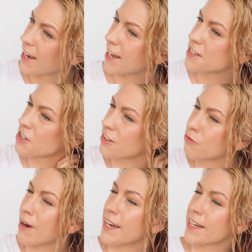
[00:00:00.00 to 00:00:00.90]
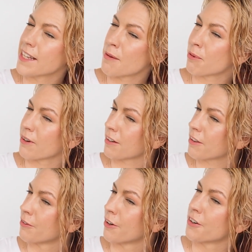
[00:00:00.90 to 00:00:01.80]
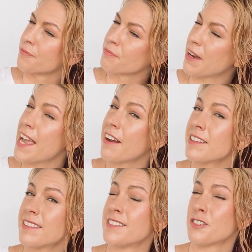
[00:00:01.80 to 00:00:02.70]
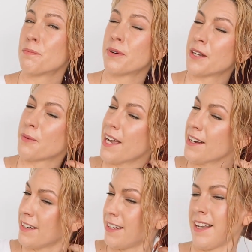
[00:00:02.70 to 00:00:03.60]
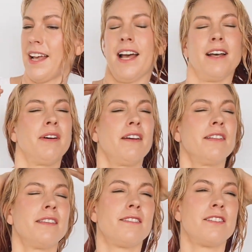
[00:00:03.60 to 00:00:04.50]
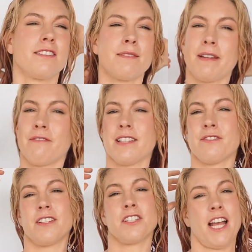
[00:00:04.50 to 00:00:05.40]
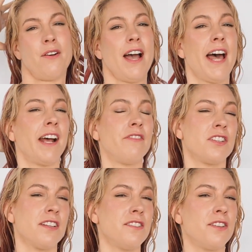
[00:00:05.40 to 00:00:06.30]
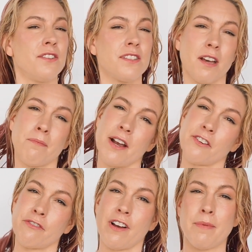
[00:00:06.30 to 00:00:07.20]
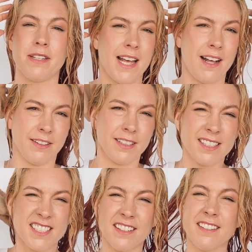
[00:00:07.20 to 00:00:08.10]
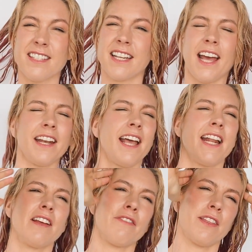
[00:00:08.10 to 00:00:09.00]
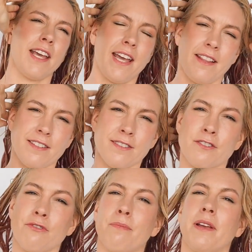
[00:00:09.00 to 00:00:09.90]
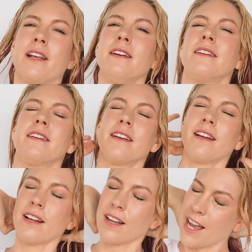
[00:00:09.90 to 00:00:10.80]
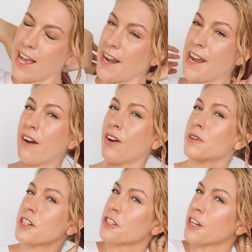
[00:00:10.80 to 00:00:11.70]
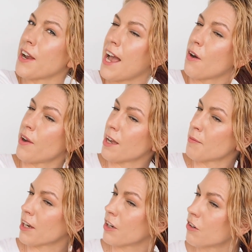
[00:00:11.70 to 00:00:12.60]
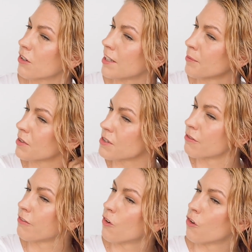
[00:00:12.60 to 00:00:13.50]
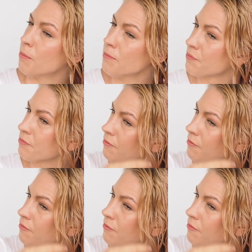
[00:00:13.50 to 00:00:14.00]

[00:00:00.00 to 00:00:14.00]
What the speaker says: and just raking that product through. My hair is still pretty wet. It's just been rinsed from the shower, and I've just used a microfiber towel just to get any of the hair that's just dripping. And now I want to show you how I get my curl clumps to form